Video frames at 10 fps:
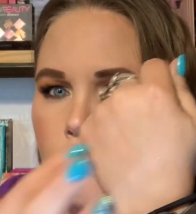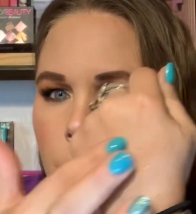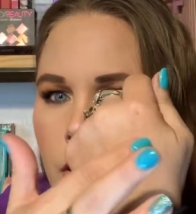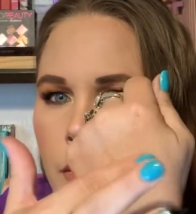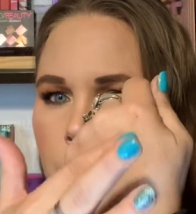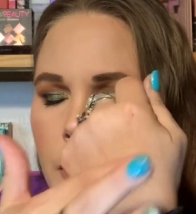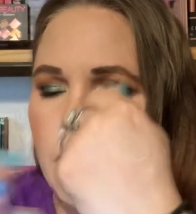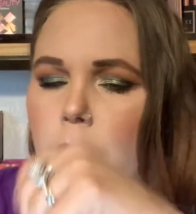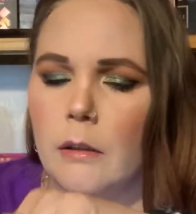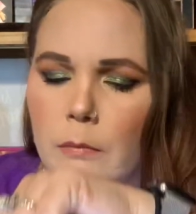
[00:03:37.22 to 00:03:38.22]
rubs
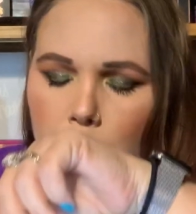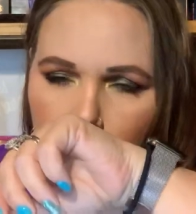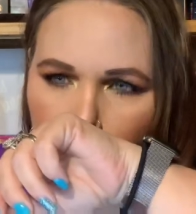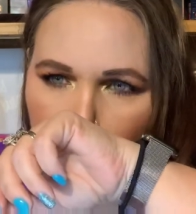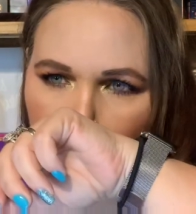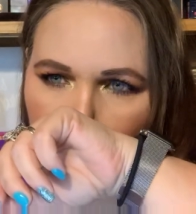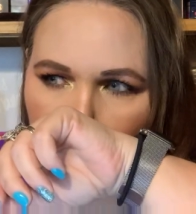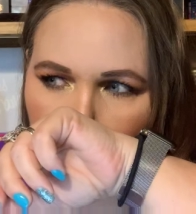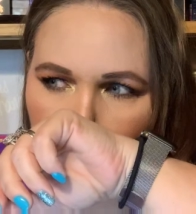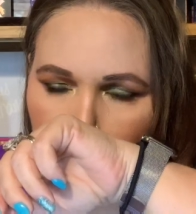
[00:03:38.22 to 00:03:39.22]
right in.
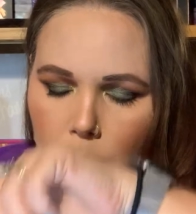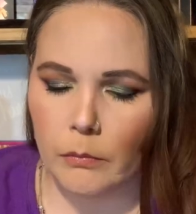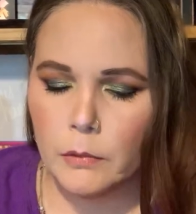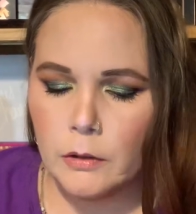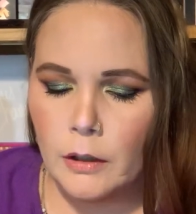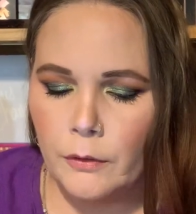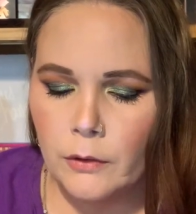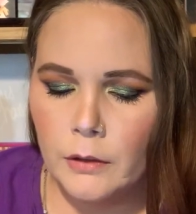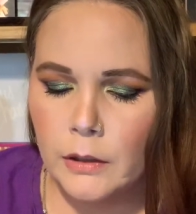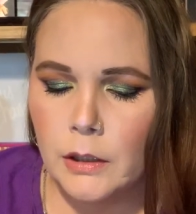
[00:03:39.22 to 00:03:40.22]

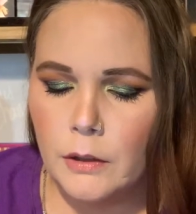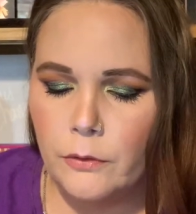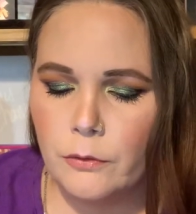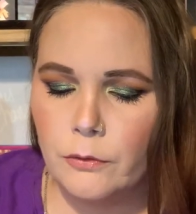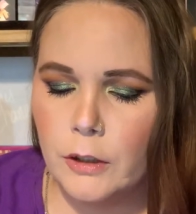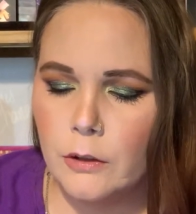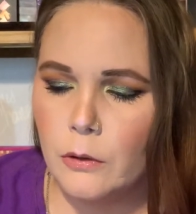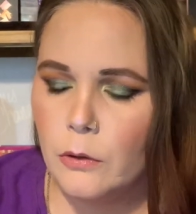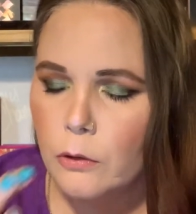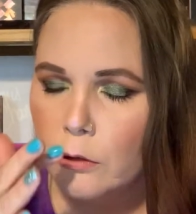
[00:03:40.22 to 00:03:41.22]
Definitely
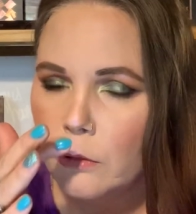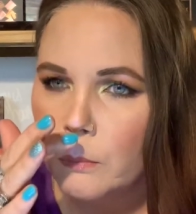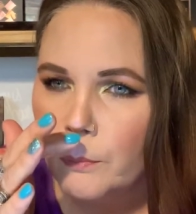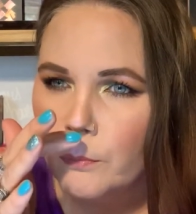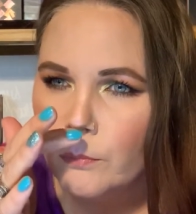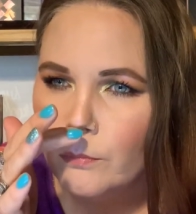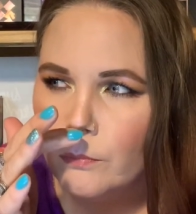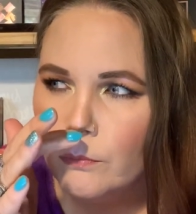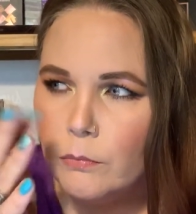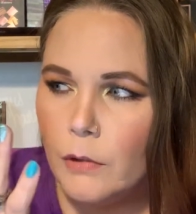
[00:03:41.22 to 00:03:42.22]
feels,
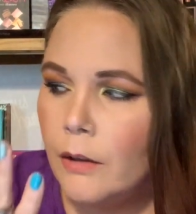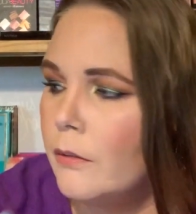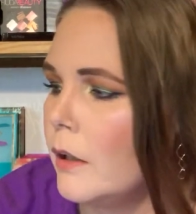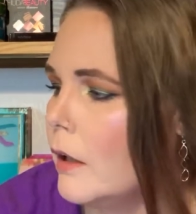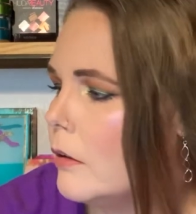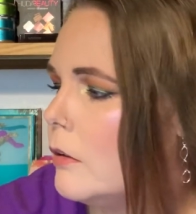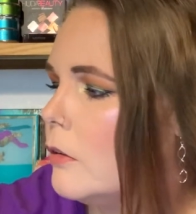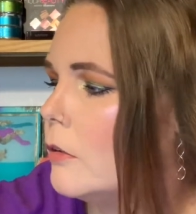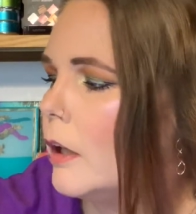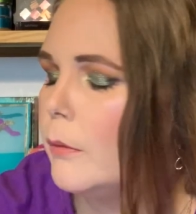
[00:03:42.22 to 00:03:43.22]
I don't know how to
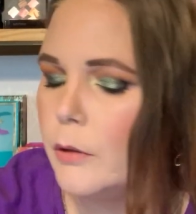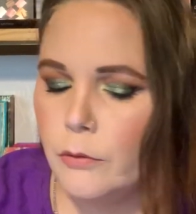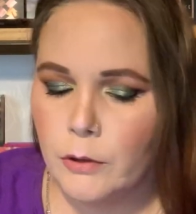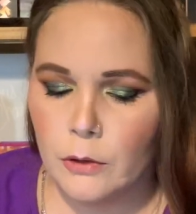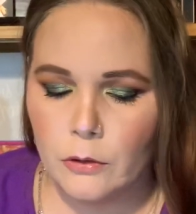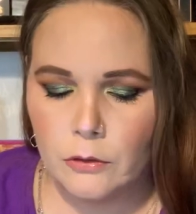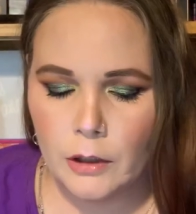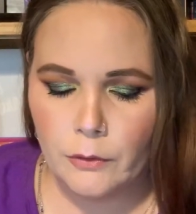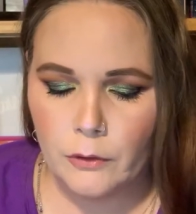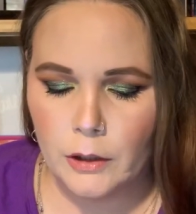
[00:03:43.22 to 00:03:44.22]
describe it. Feels
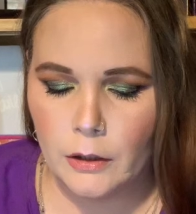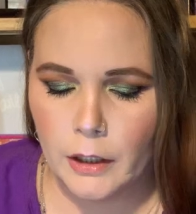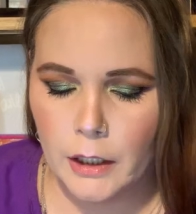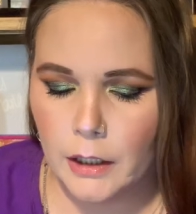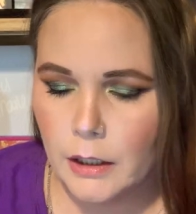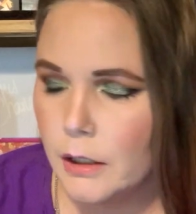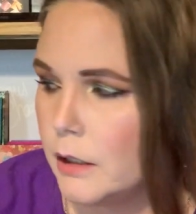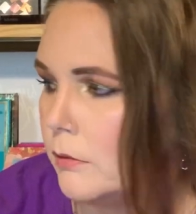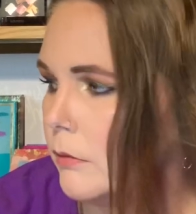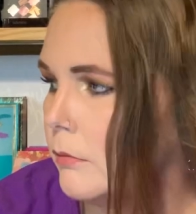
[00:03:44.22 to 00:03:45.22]
definitely like
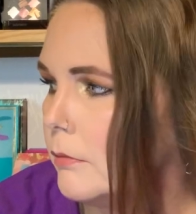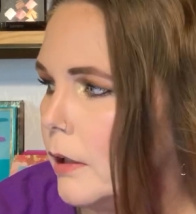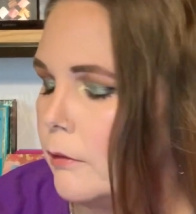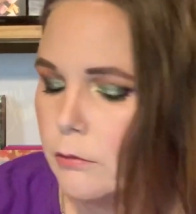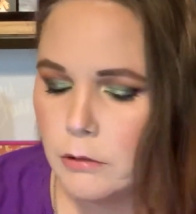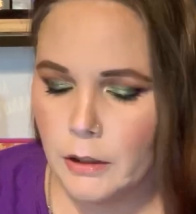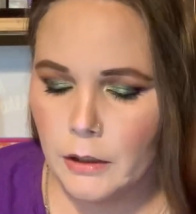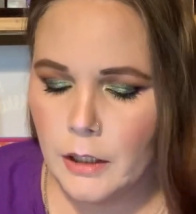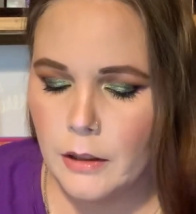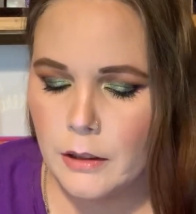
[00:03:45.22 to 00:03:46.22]
a
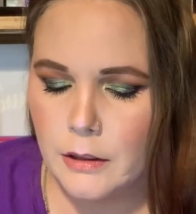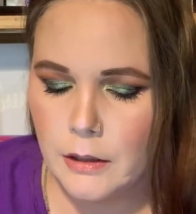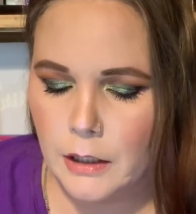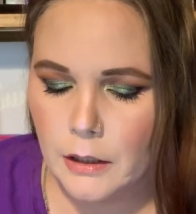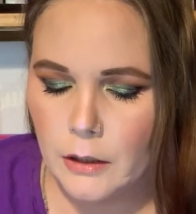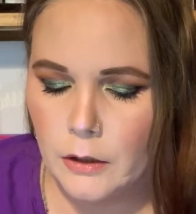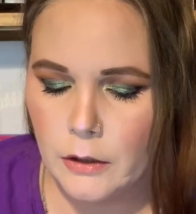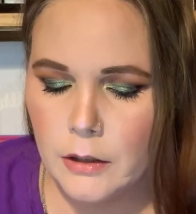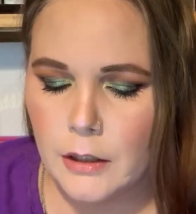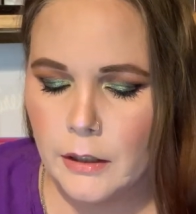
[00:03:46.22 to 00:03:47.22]
really thick
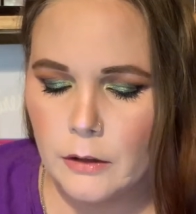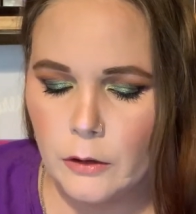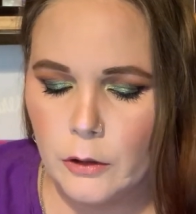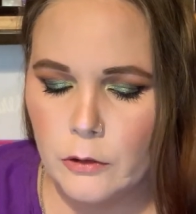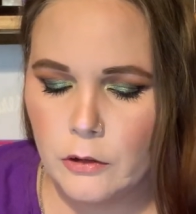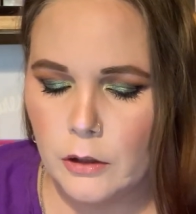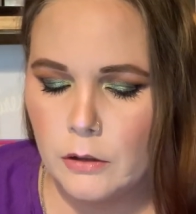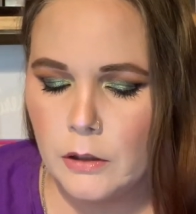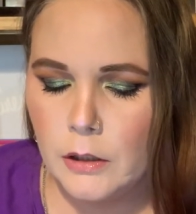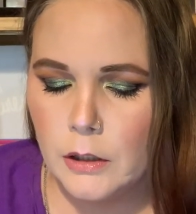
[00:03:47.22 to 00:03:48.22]

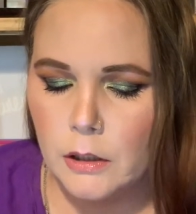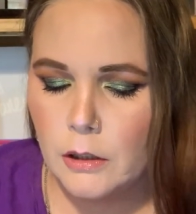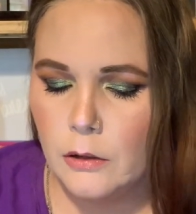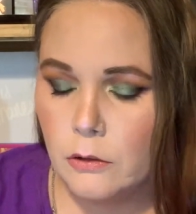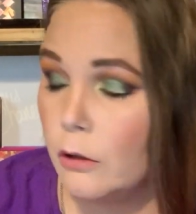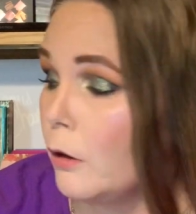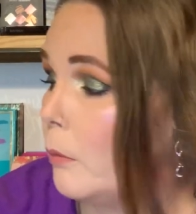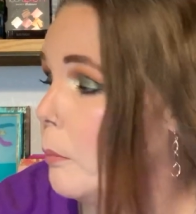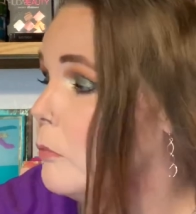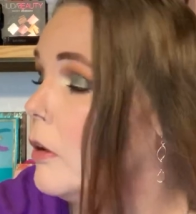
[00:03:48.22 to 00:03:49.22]
lotion.
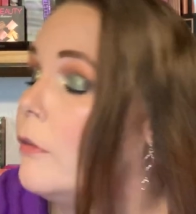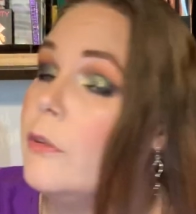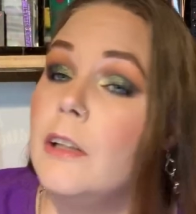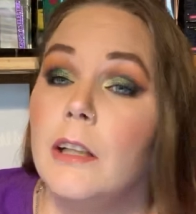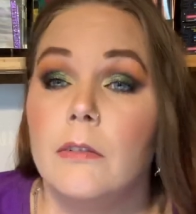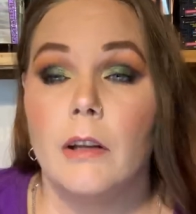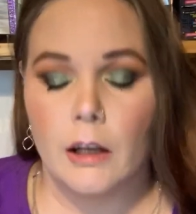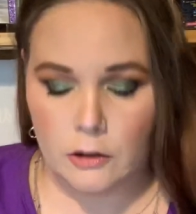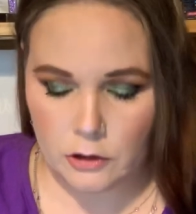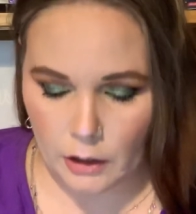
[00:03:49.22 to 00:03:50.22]
So definitely give
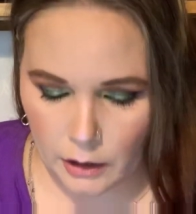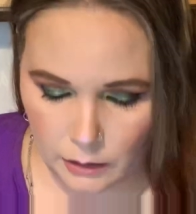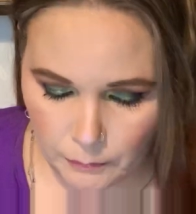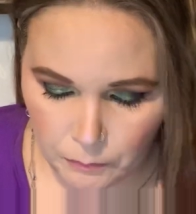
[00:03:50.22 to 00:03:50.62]
that a shot.